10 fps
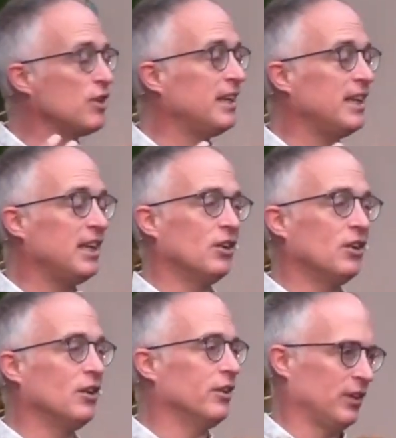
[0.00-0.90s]
Because
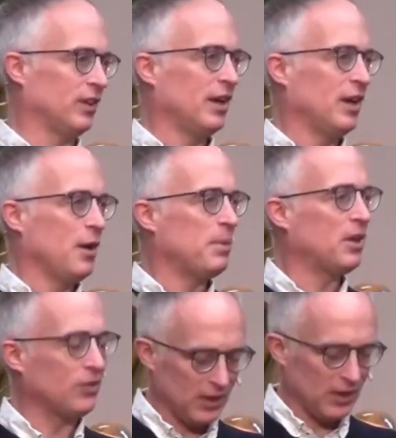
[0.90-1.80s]
the
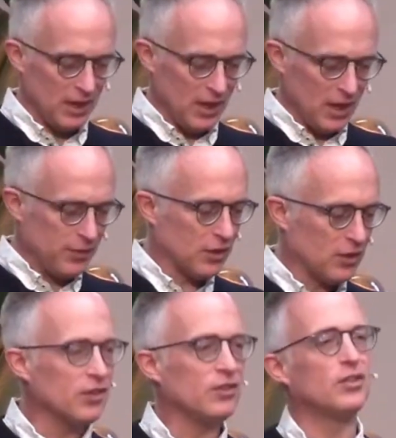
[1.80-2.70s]
goodness of God's
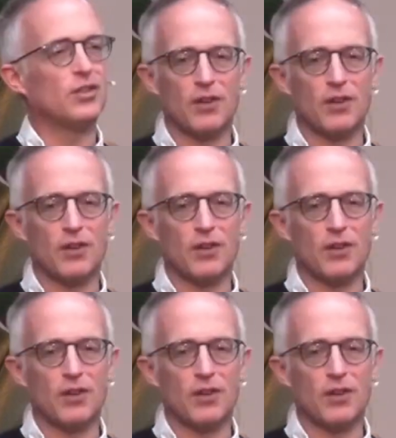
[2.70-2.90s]
word